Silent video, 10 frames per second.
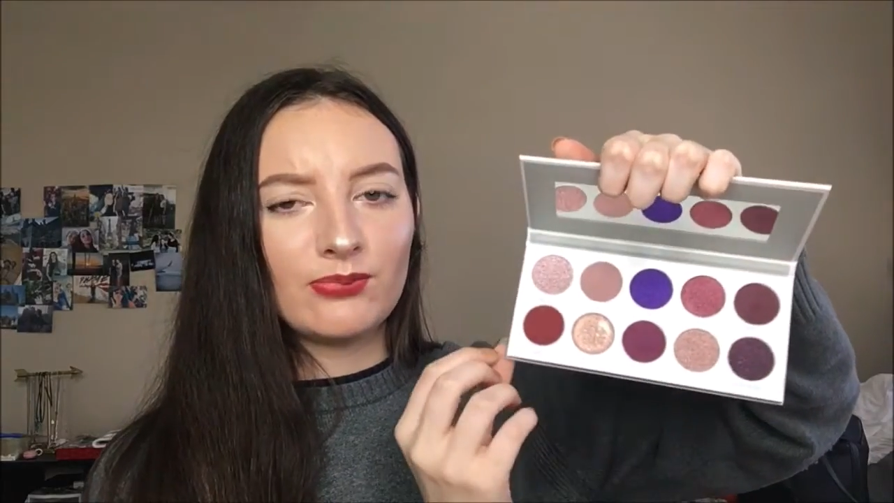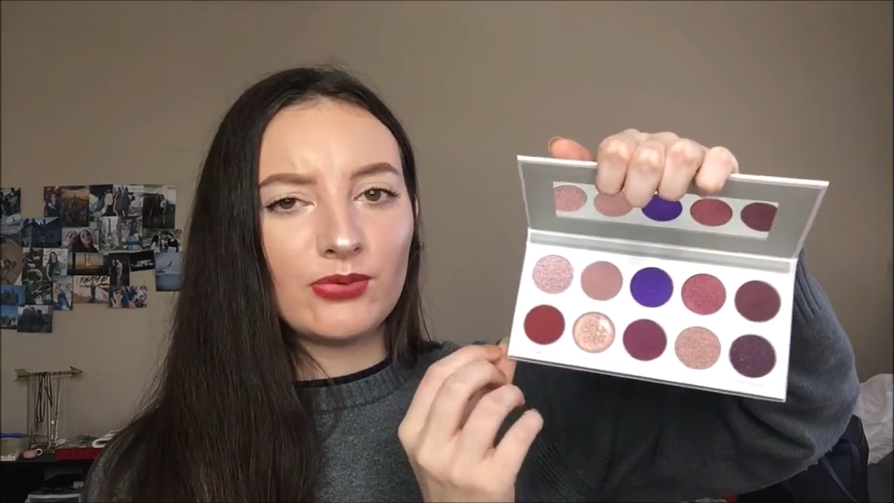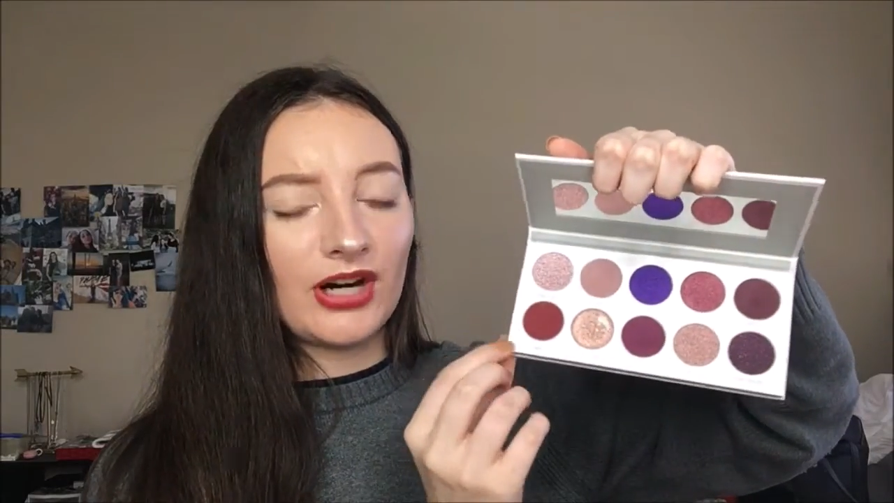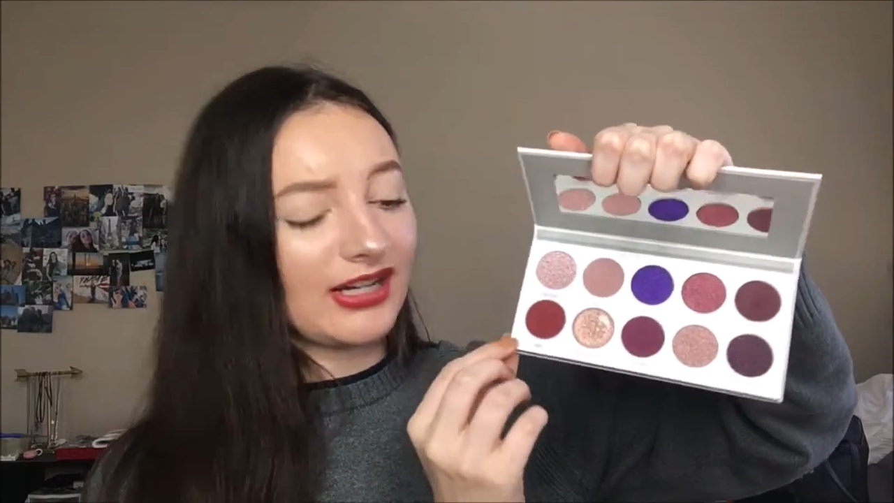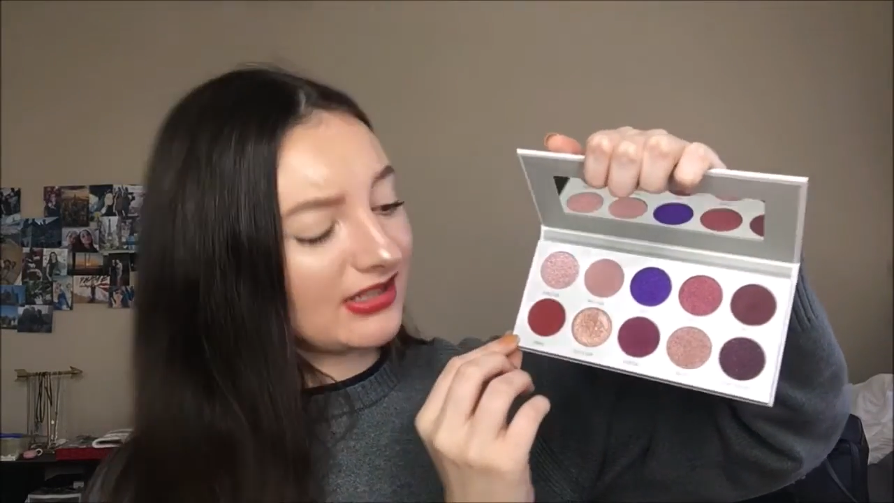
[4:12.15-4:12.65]

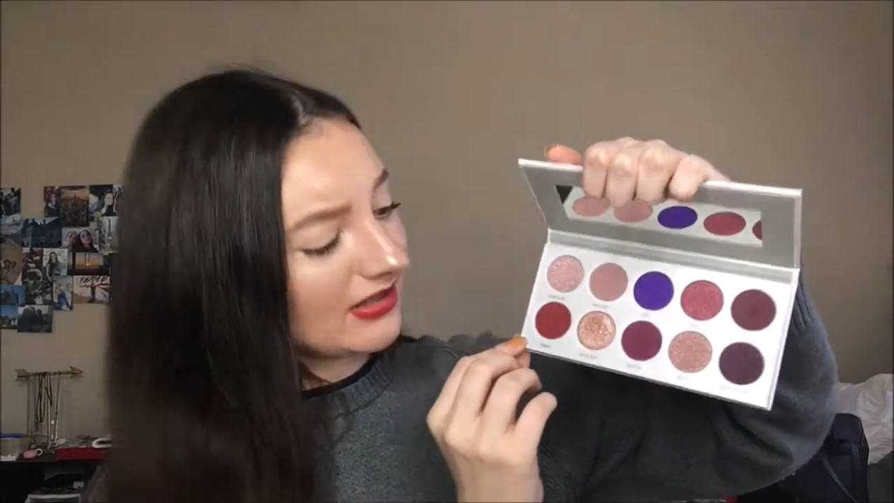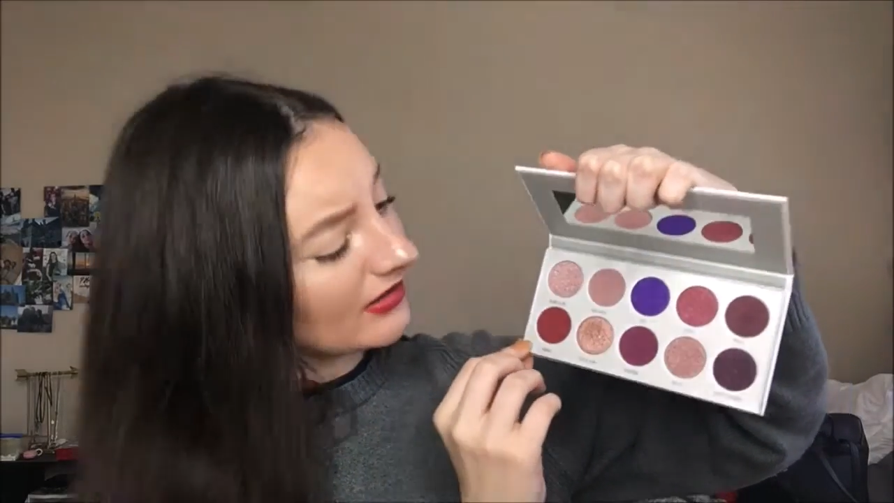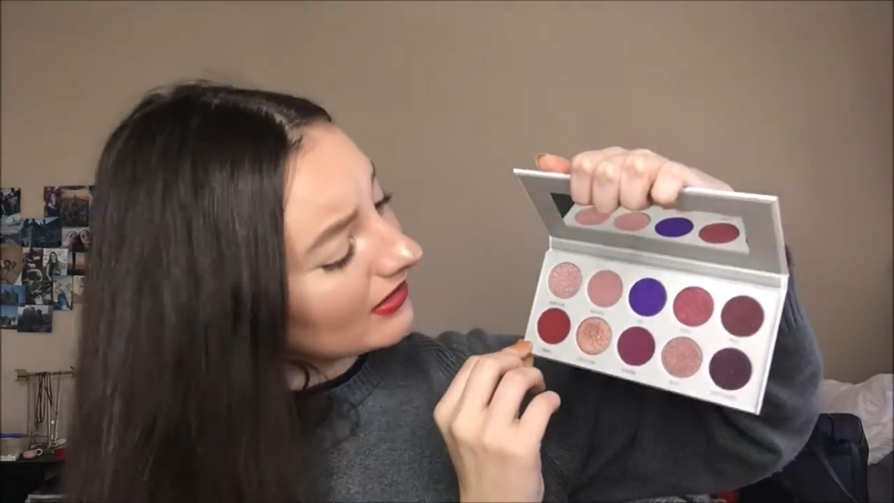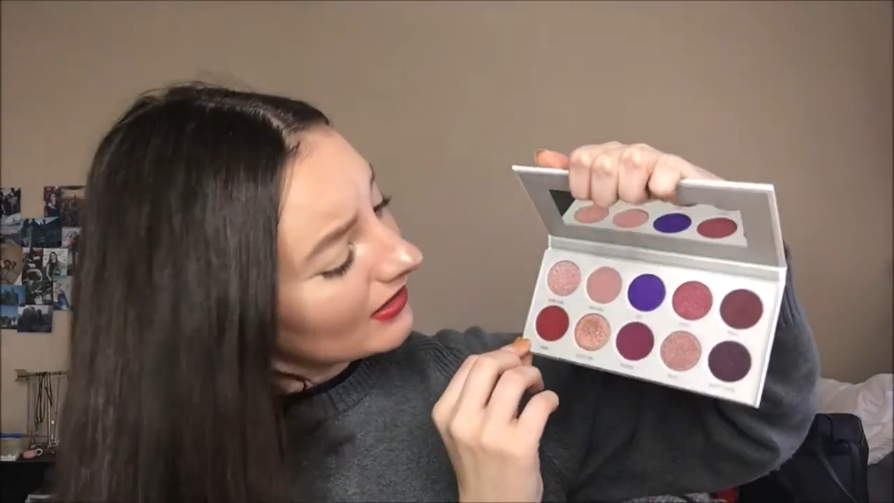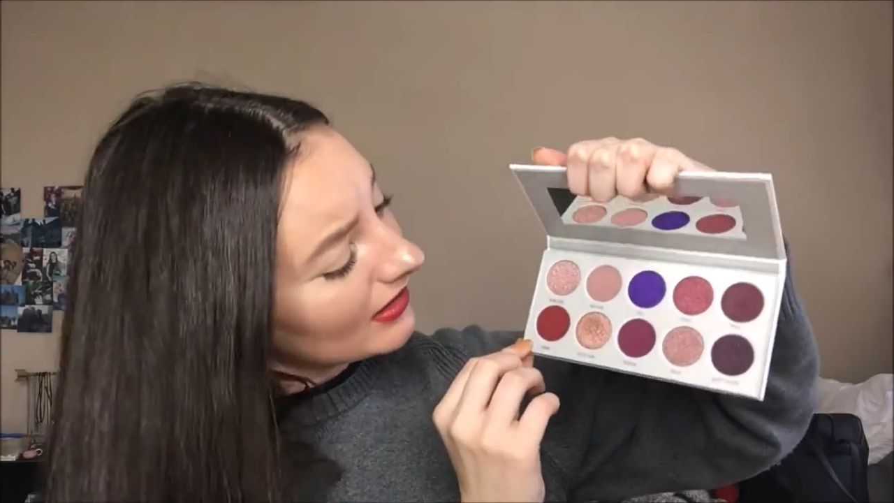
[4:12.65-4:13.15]
bright
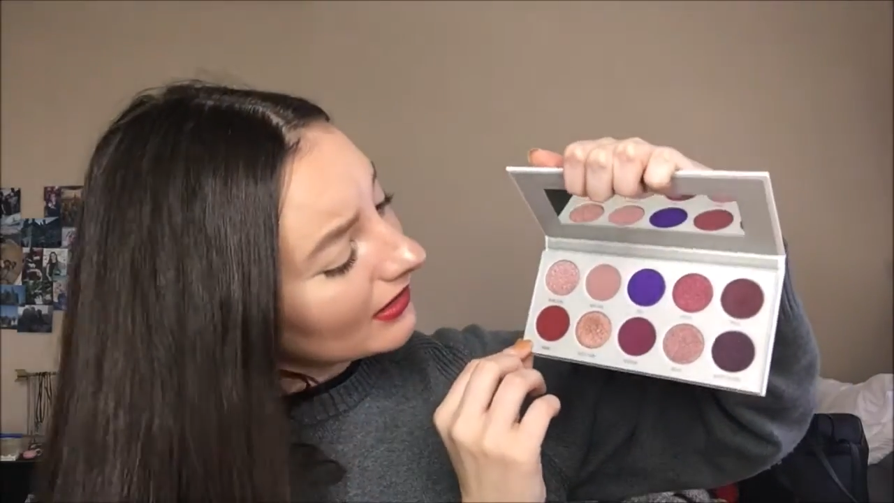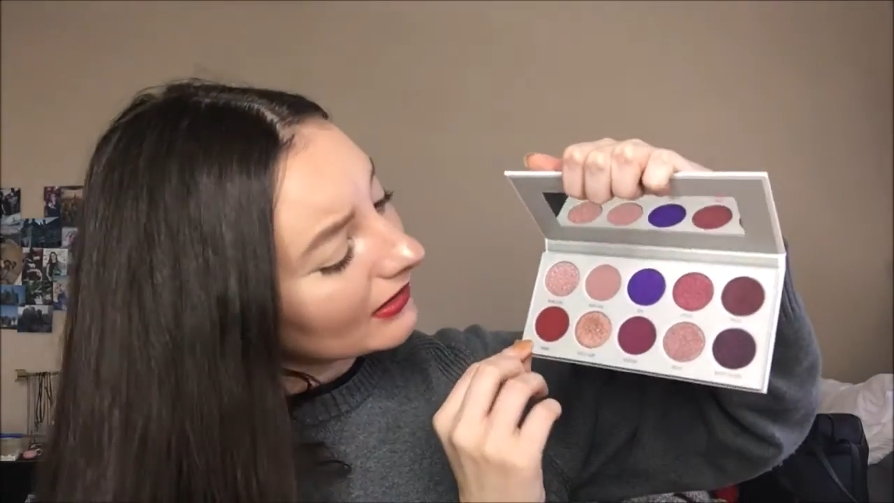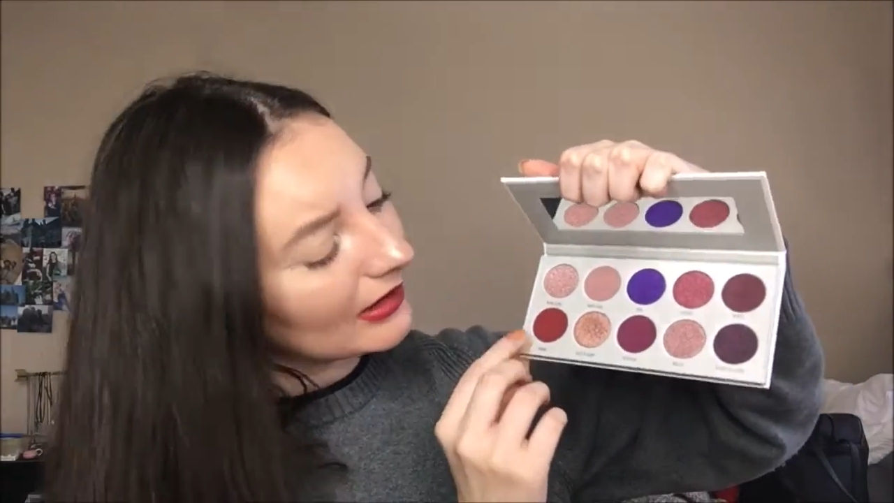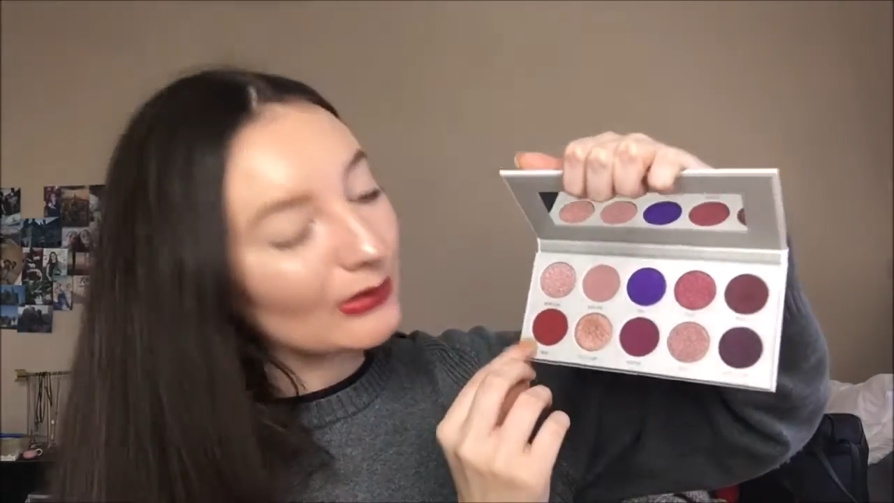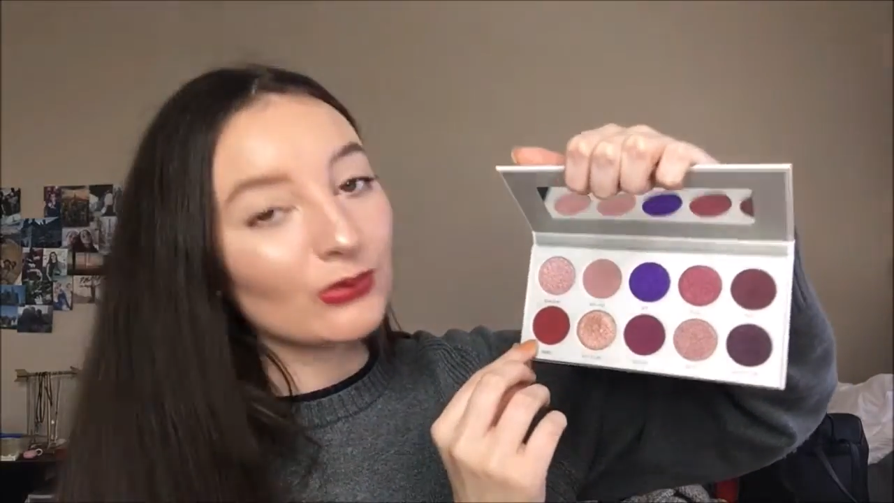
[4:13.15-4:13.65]

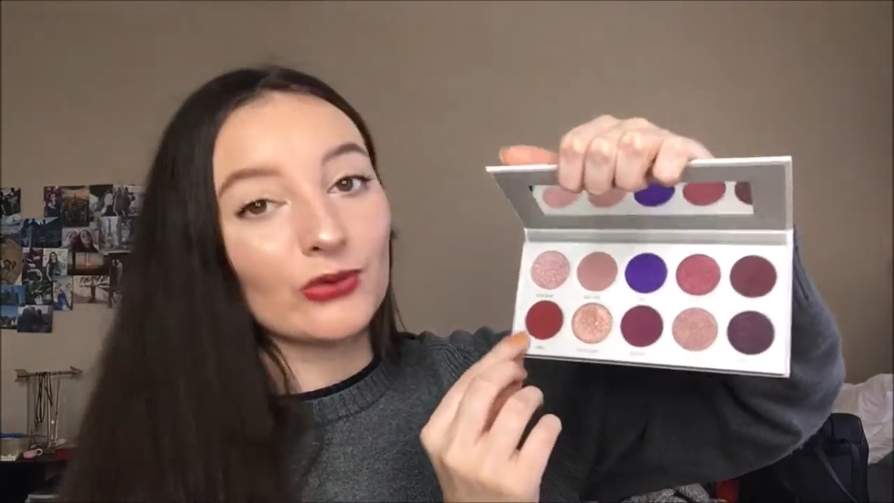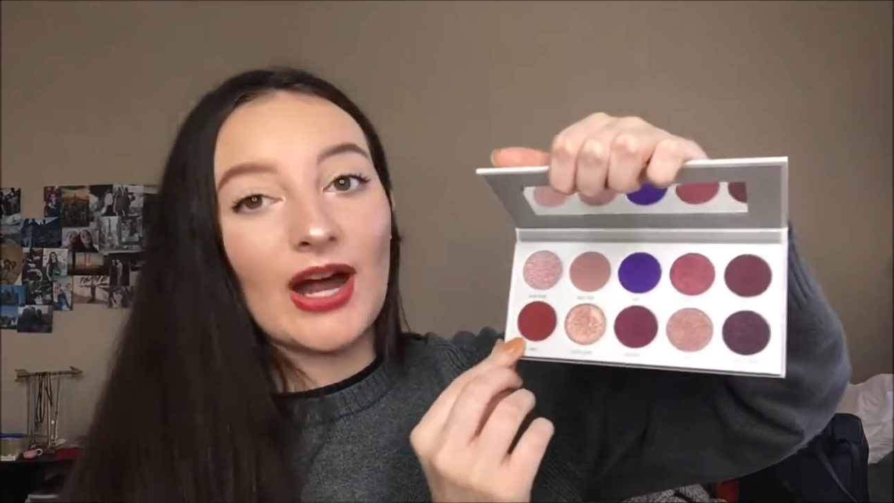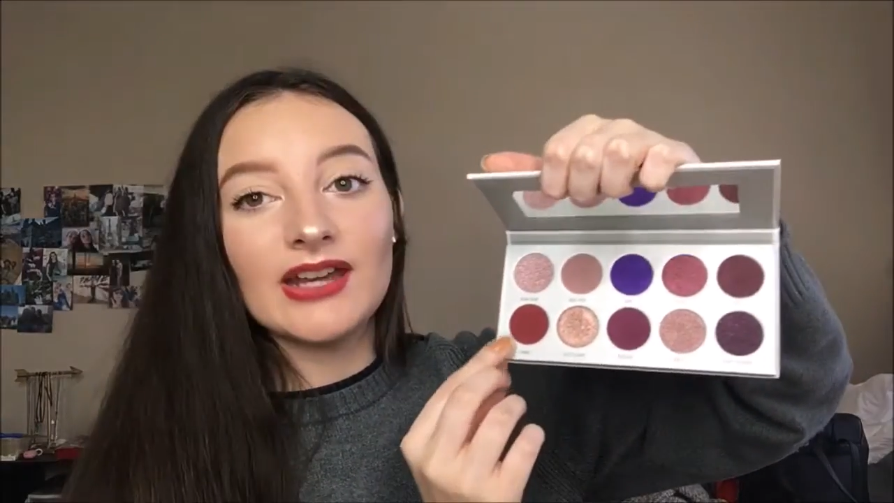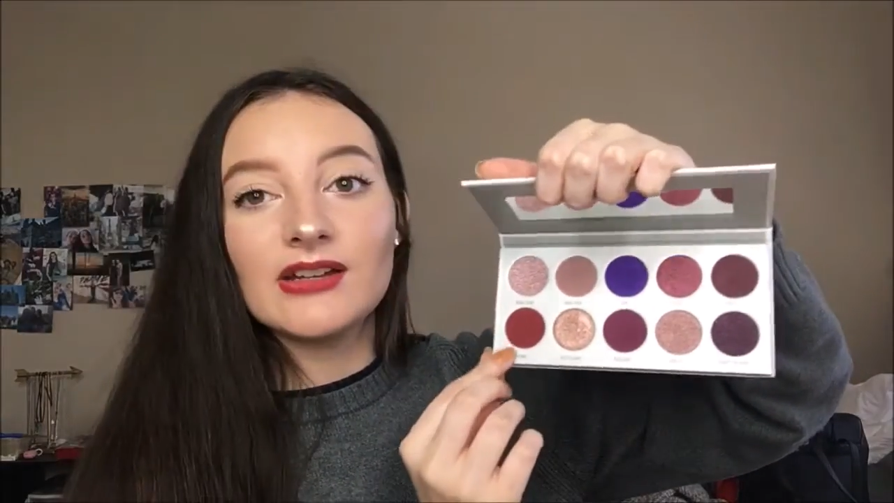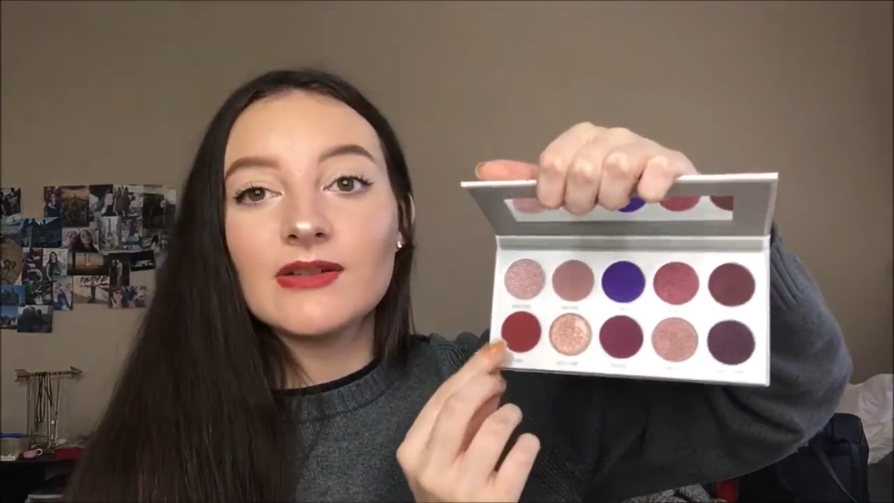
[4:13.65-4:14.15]
like
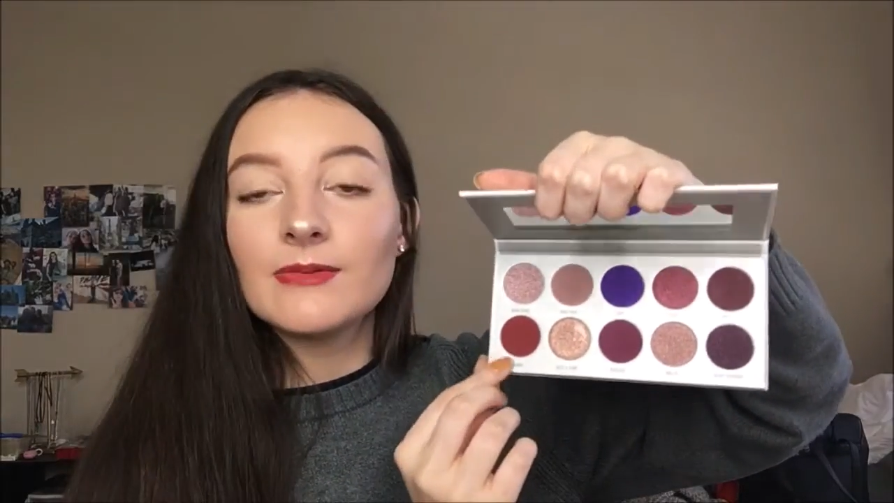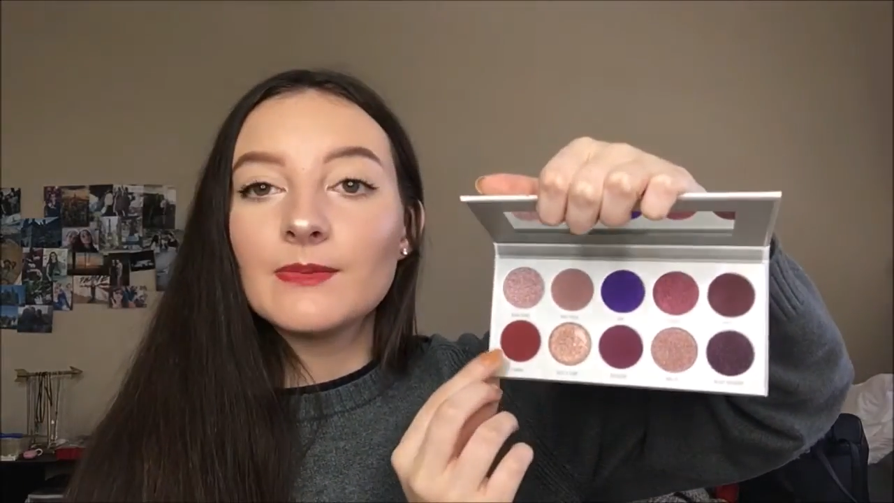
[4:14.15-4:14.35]
red.